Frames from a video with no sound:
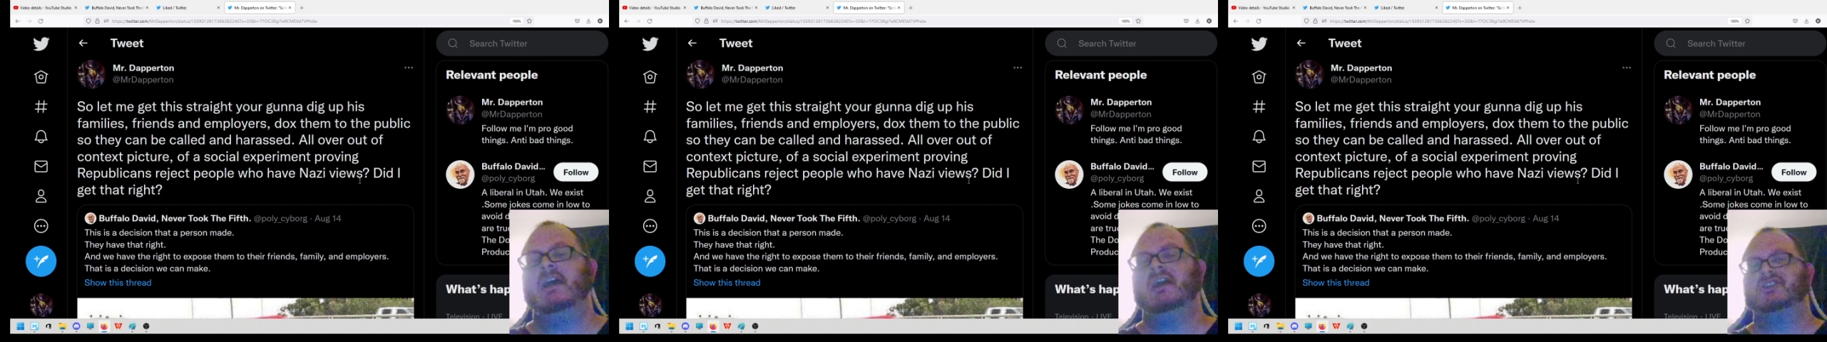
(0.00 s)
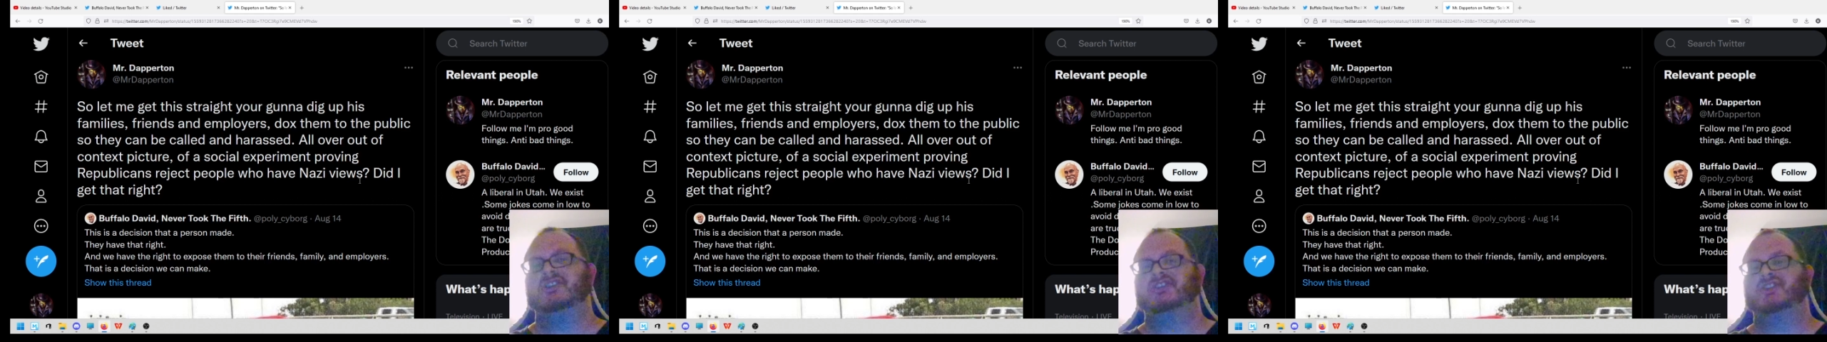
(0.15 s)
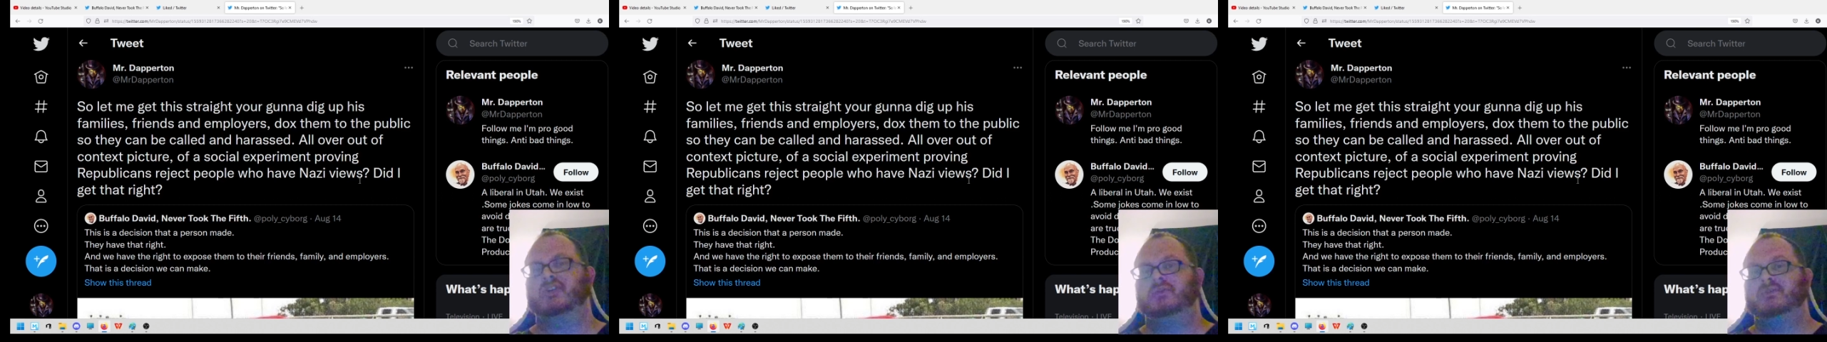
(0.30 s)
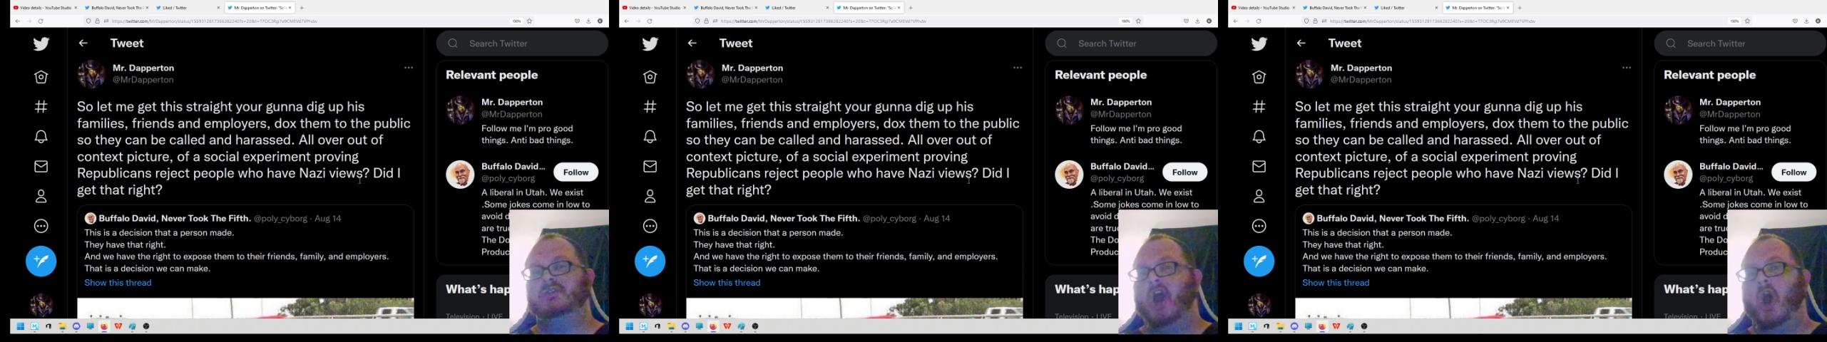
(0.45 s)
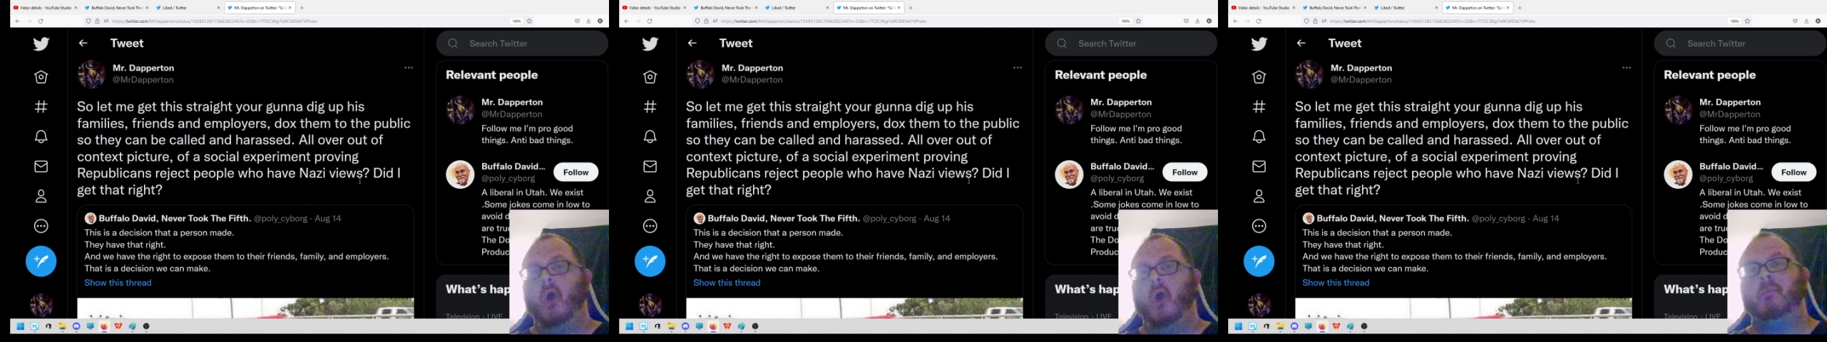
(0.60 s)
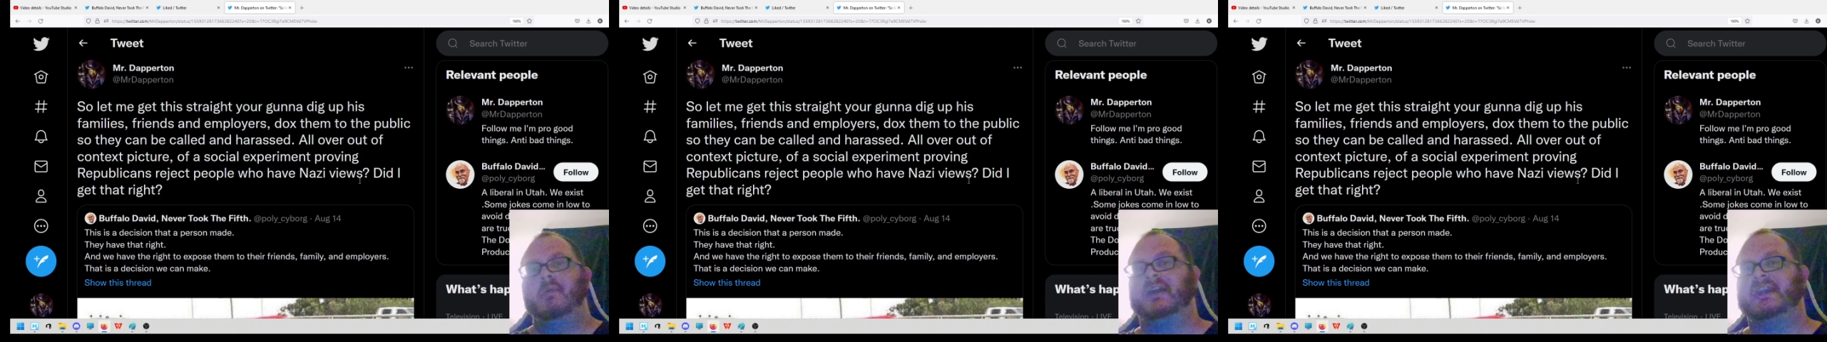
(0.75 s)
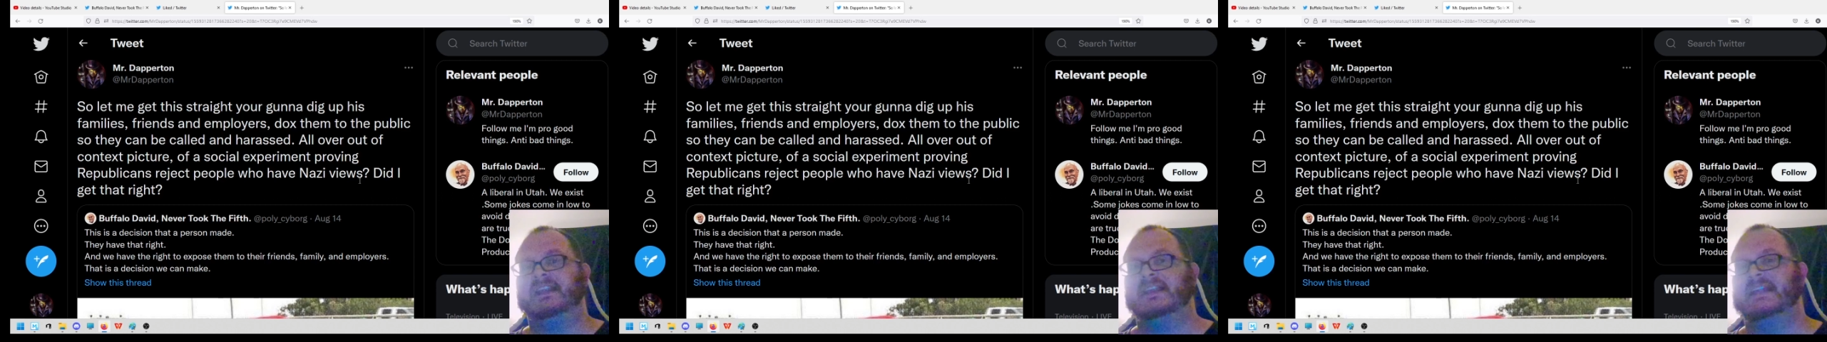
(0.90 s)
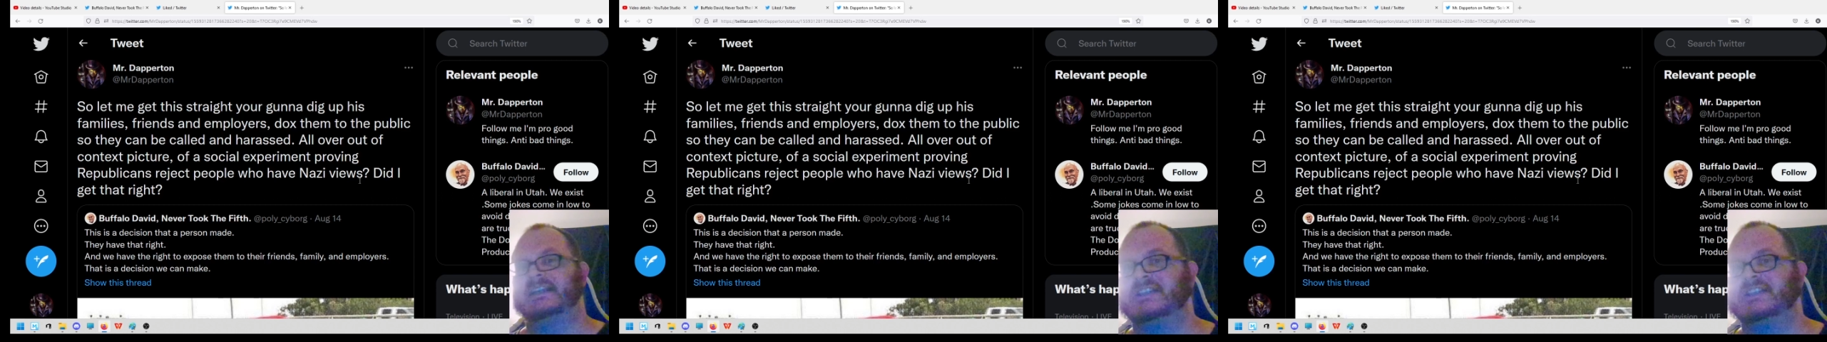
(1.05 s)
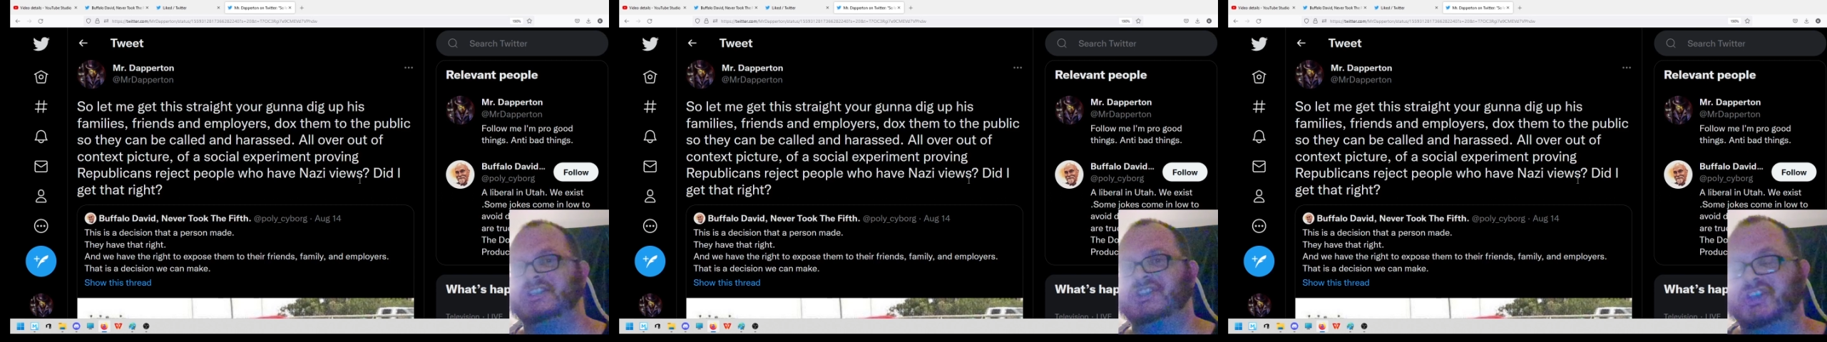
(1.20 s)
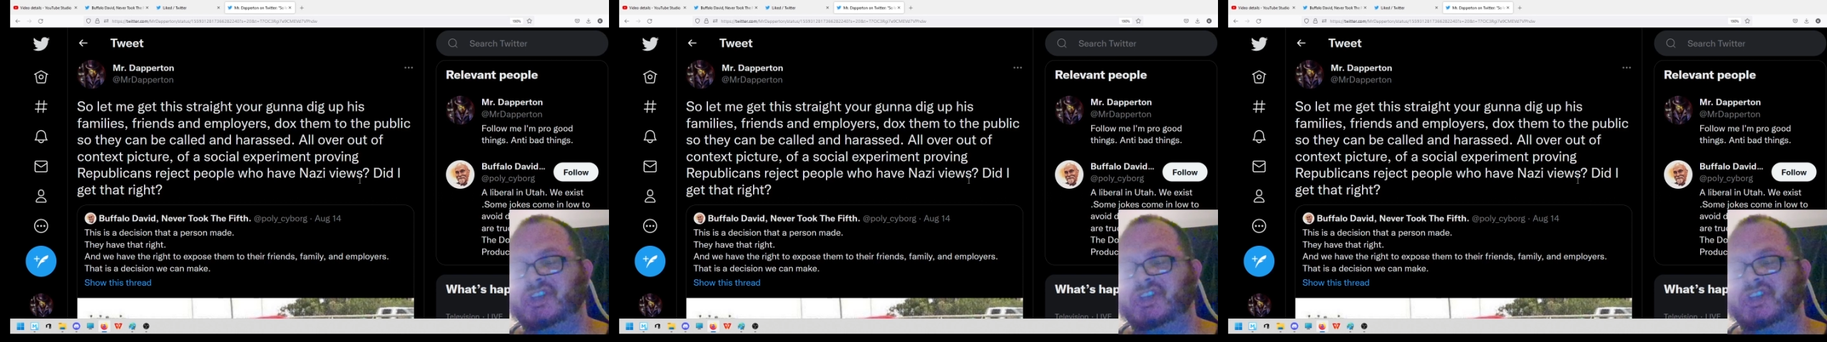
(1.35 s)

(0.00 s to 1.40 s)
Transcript: so nobody listens